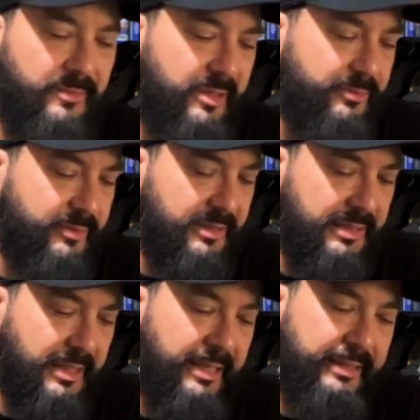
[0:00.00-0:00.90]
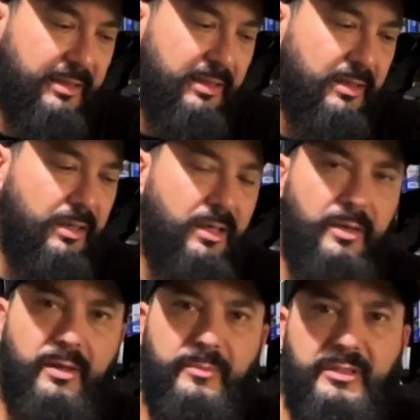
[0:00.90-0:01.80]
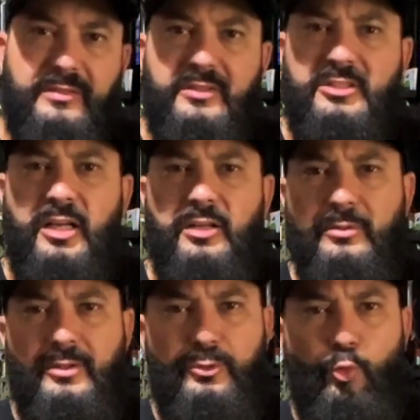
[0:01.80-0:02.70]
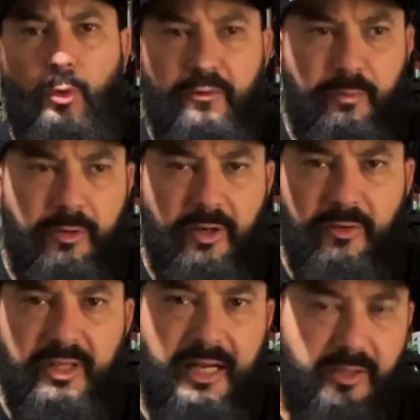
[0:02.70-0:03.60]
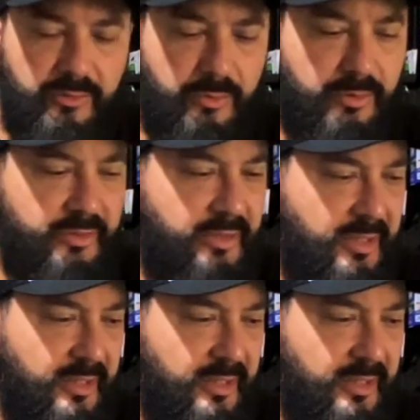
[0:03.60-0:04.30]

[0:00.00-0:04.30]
I really like, I believe the channel is Wolf Prairie Outdoors.